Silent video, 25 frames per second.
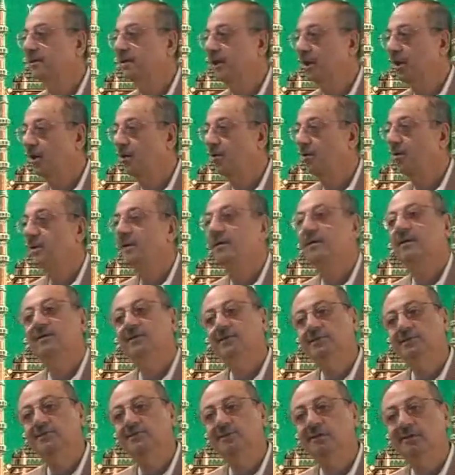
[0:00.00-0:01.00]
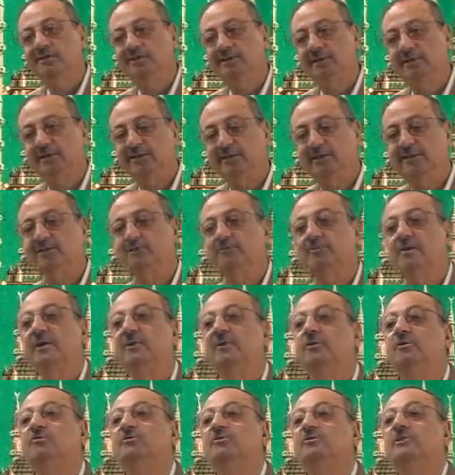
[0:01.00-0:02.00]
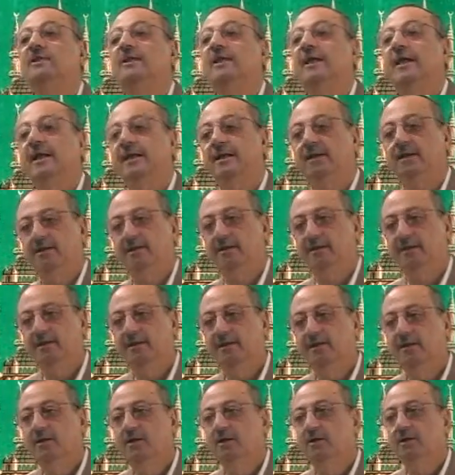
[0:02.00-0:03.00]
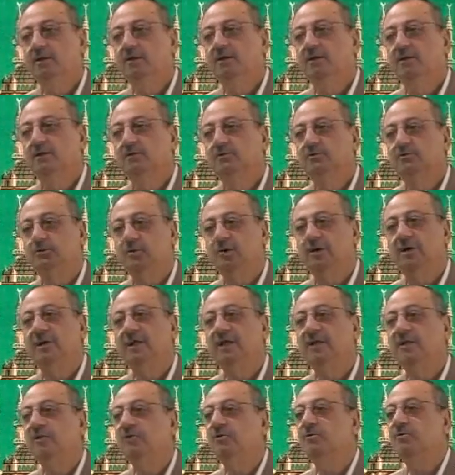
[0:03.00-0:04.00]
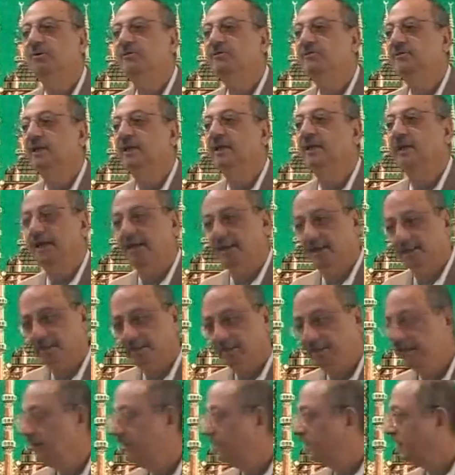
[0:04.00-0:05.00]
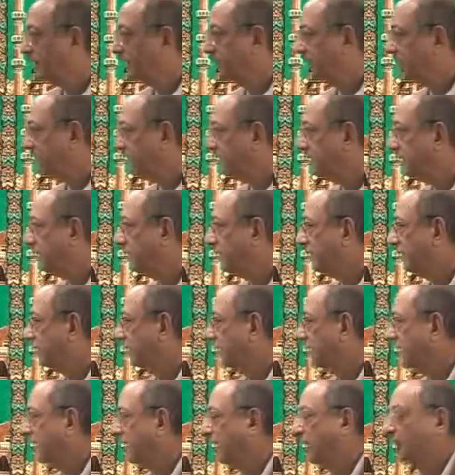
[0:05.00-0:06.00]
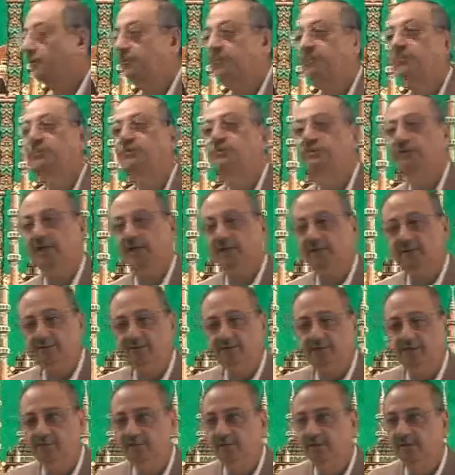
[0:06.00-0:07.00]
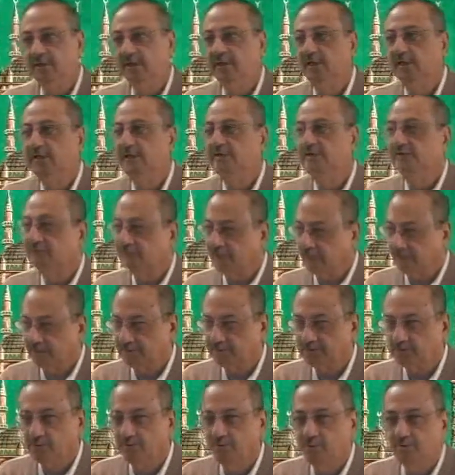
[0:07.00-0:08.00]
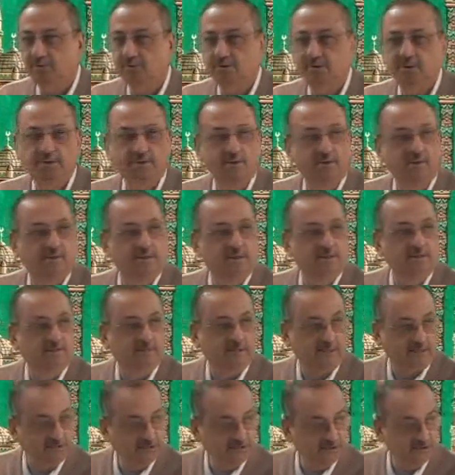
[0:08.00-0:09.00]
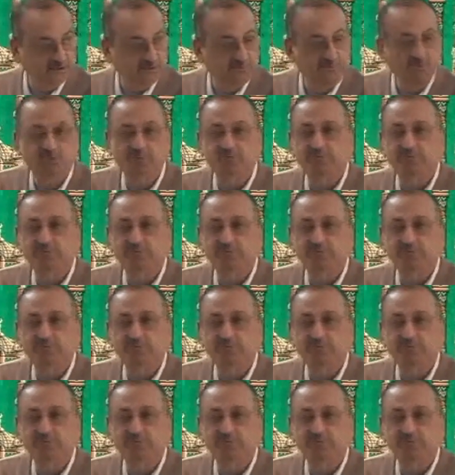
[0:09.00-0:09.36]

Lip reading: now a conditional sentence by using in. So again you will say in, harfu shart, jazimun, tajzimu